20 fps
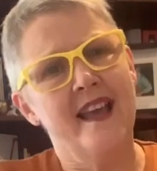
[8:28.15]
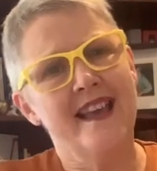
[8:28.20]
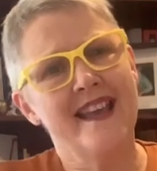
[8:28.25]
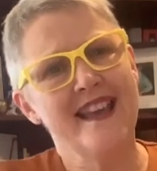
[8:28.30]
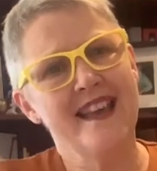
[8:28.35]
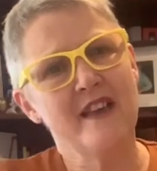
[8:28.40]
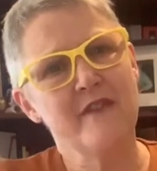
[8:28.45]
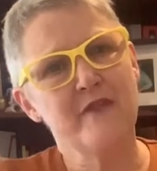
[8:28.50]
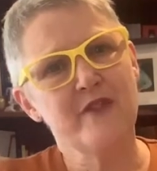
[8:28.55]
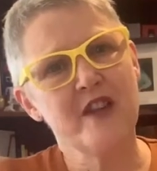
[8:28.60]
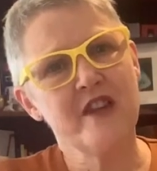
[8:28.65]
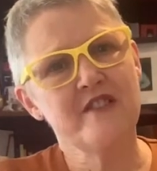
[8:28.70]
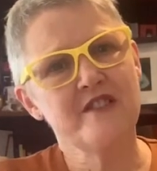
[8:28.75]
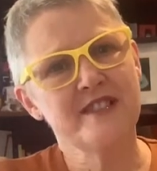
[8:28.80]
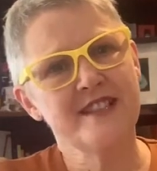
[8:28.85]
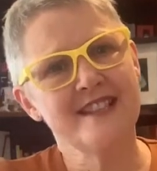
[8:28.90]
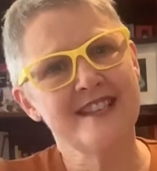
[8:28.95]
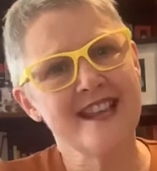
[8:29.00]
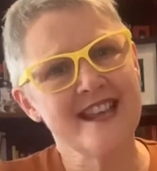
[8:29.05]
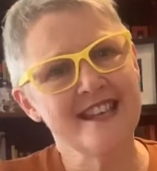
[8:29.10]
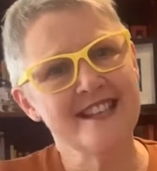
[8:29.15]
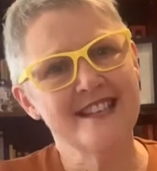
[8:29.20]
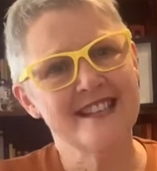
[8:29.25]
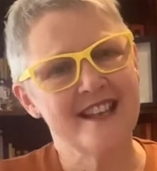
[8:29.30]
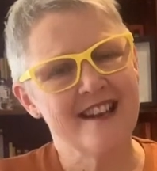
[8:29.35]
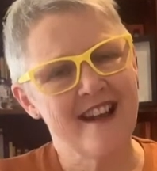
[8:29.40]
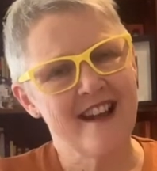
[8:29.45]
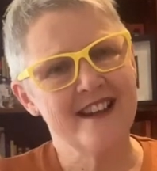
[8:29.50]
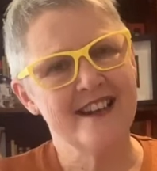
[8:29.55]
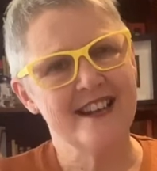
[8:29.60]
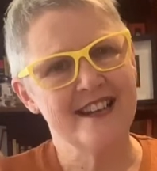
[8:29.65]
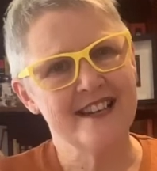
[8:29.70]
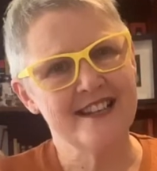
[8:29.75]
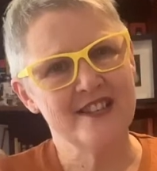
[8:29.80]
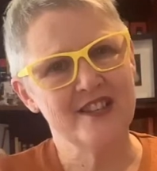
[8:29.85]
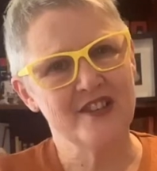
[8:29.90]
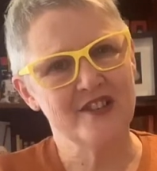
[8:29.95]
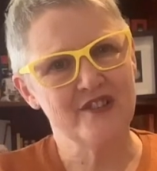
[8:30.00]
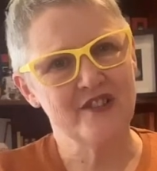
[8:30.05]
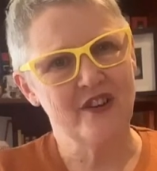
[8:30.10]
If there's things that I need
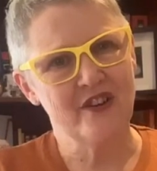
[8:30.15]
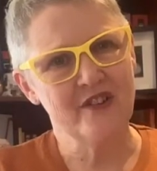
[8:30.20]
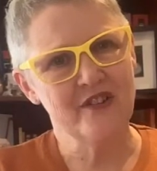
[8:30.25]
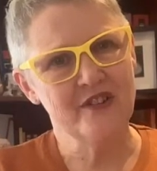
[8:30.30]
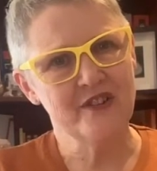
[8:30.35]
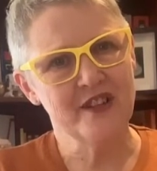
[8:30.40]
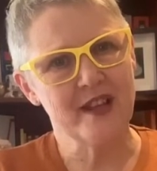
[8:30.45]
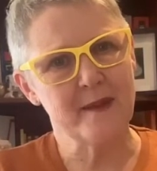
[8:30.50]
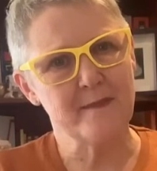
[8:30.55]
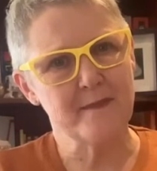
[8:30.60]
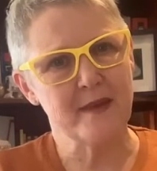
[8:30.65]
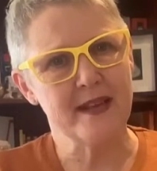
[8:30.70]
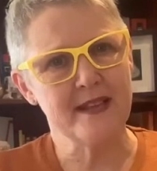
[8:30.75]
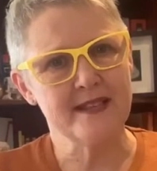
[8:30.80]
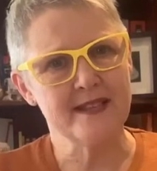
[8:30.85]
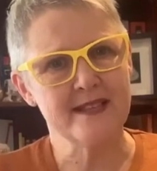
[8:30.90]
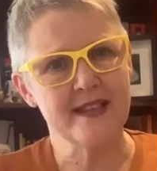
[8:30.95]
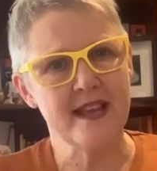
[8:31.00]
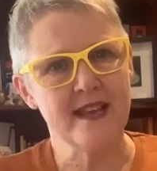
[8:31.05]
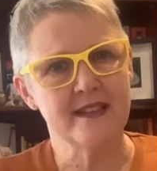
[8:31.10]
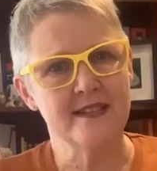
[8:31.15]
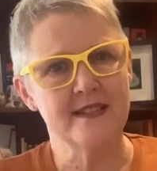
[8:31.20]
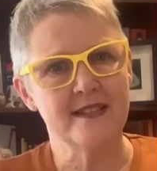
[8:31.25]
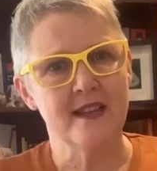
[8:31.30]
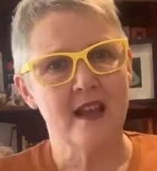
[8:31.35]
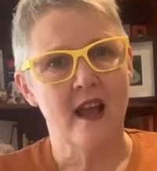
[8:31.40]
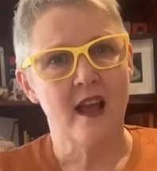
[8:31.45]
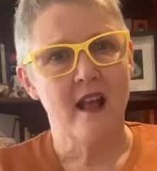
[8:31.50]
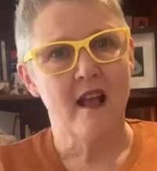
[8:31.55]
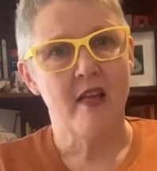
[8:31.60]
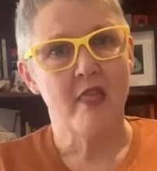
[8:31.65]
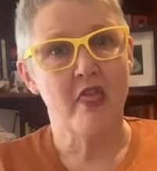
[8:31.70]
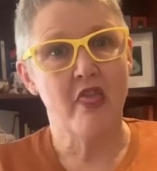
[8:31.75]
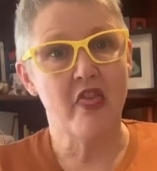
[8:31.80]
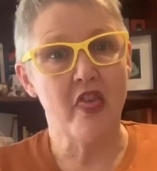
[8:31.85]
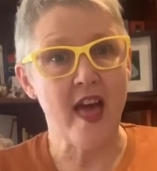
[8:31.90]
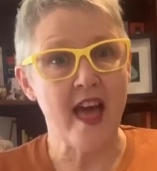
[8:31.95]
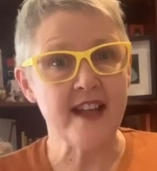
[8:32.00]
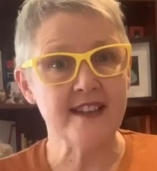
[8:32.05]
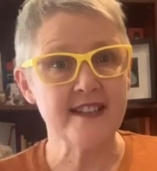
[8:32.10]
to know that make sense,
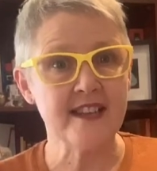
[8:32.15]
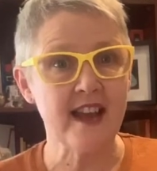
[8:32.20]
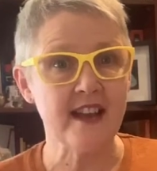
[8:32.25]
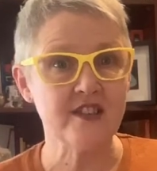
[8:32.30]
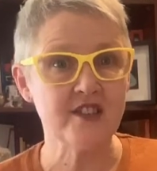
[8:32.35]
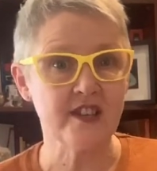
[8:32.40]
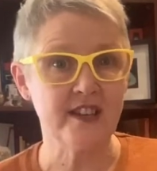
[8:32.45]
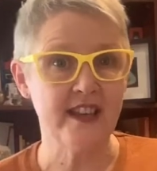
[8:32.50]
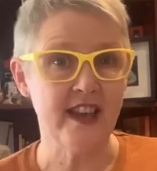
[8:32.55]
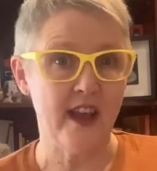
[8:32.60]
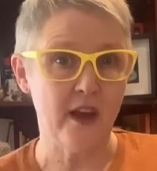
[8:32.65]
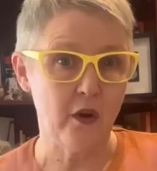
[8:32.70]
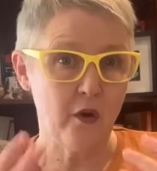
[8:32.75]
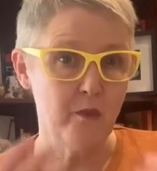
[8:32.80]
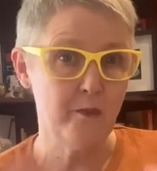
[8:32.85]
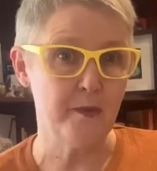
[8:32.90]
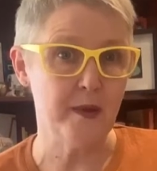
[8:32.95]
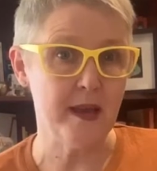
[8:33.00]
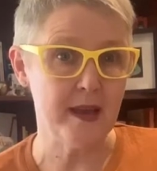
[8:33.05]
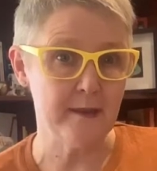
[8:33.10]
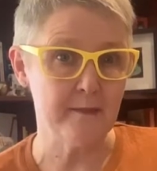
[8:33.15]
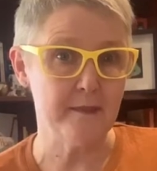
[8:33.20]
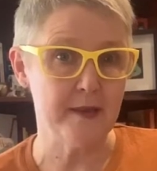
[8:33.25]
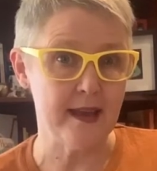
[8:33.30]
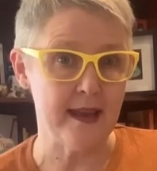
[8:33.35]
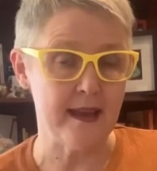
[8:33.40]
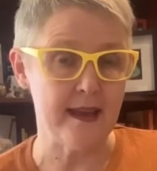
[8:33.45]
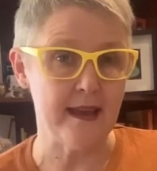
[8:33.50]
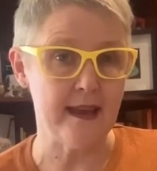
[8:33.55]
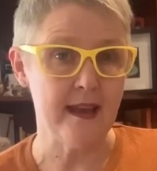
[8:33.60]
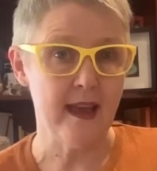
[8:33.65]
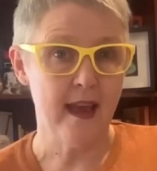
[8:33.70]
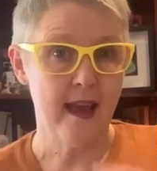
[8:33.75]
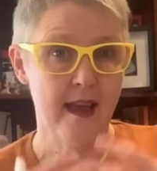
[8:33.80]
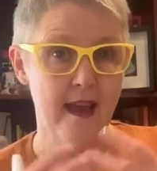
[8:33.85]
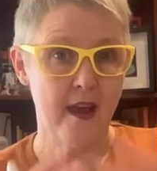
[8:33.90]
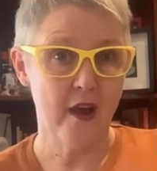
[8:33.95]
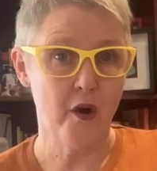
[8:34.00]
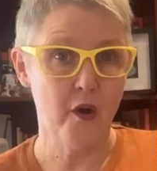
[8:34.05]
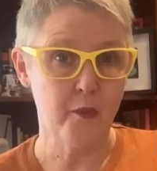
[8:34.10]
that's actually helping me
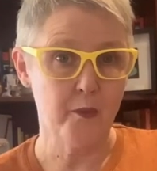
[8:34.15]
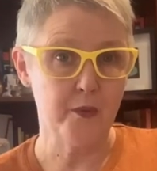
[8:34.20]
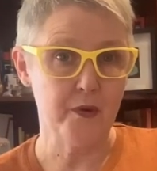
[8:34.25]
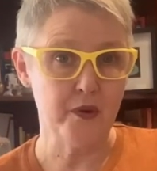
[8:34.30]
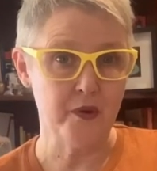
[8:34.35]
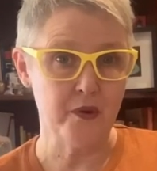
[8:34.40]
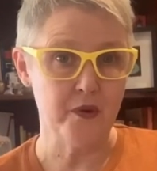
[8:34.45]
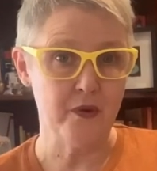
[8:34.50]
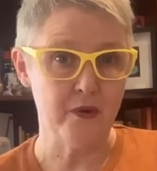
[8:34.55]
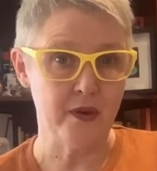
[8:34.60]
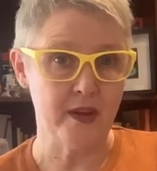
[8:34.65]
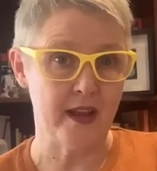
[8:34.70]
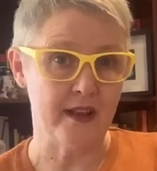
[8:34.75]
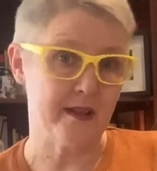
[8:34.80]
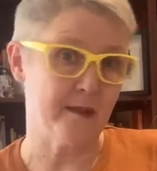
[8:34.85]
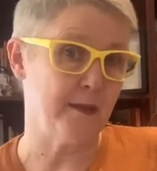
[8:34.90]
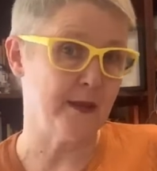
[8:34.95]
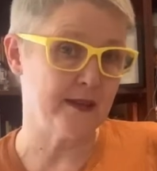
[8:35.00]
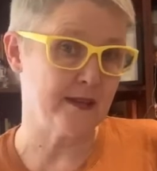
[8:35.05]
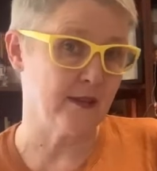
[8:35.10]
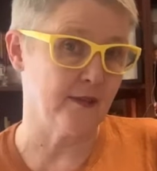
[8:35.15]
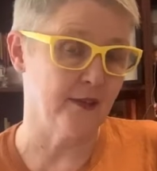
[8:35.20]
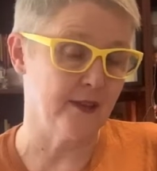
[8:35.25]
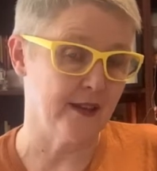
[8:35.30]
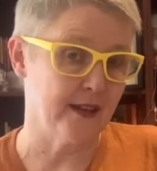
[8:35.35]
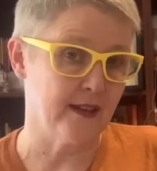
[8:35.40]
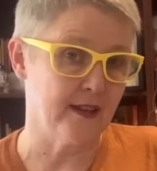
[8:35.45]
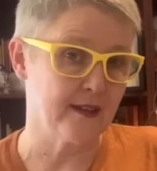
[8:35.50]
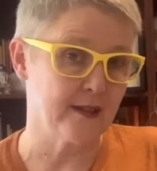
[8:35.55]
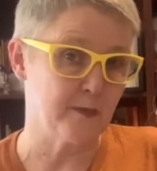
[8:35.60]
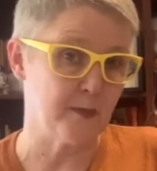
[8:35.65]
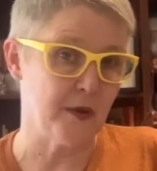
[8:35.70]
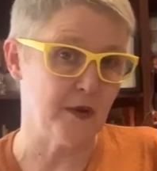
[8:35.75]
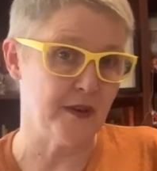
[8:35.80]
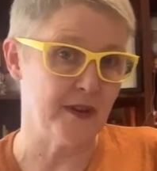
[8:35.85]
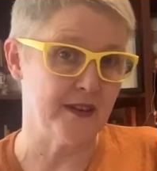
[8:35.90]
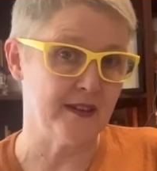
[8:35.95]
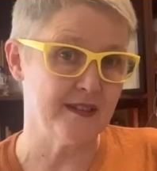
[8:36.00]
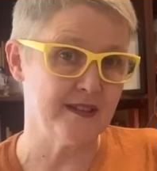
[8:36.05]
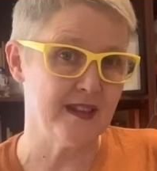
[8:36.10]
help you get the best learning
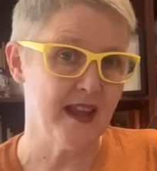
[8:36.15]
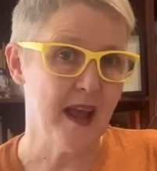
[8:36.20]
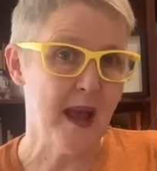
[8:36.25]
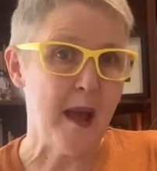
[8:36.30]
experience.